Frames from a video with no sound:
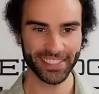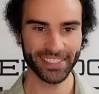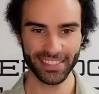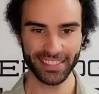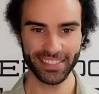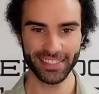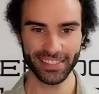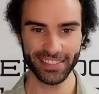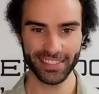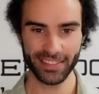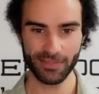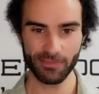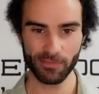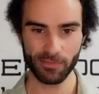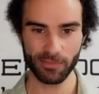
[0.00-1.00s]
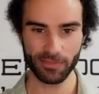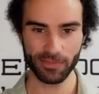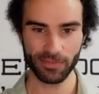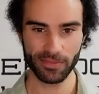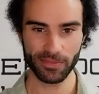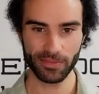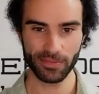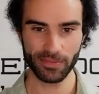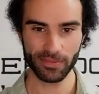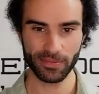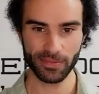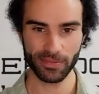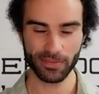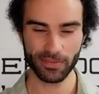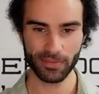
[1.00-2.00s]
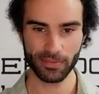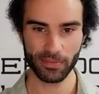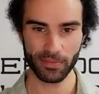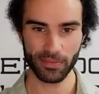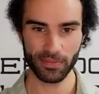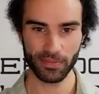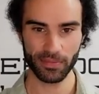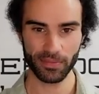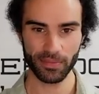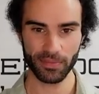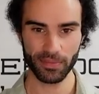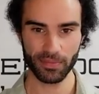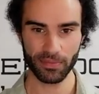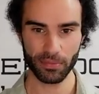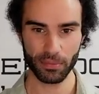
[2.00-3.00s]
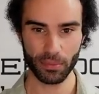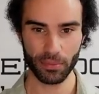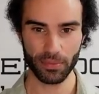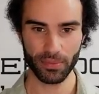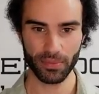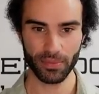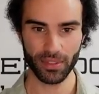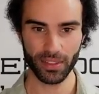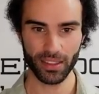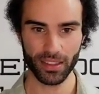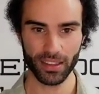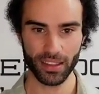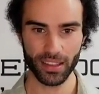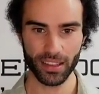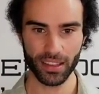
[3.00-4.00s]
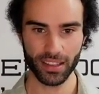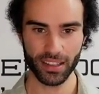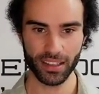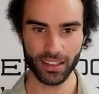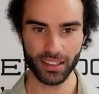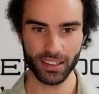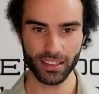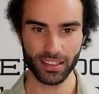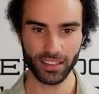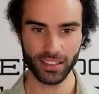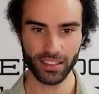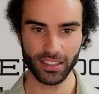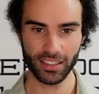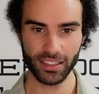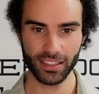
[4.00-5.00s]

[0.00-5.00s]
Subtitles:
(silent)